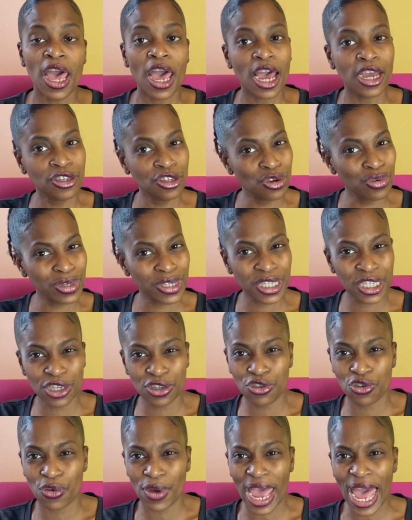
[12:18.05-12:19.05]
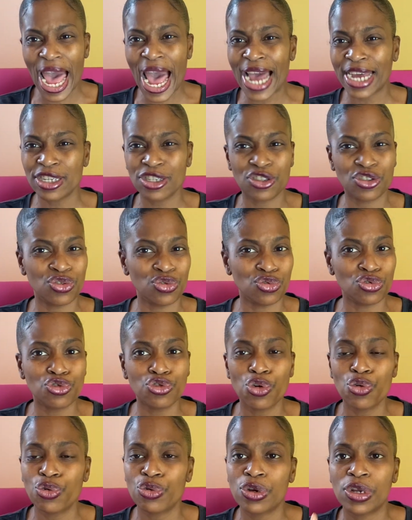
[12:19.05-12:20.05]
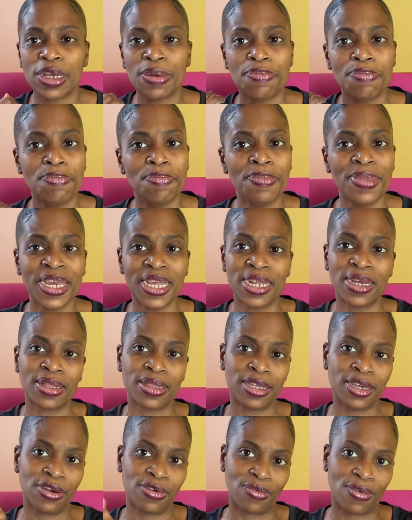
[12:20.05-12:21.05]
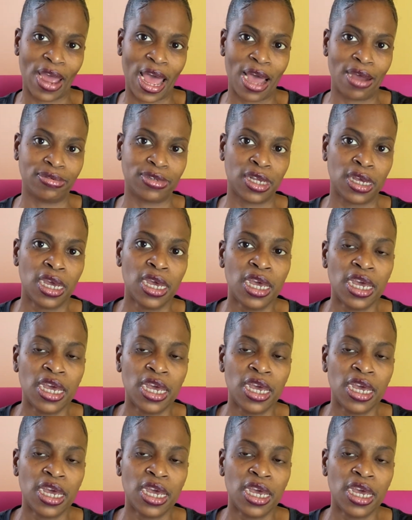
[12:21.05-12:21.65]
and you will see your attitude turn immediately around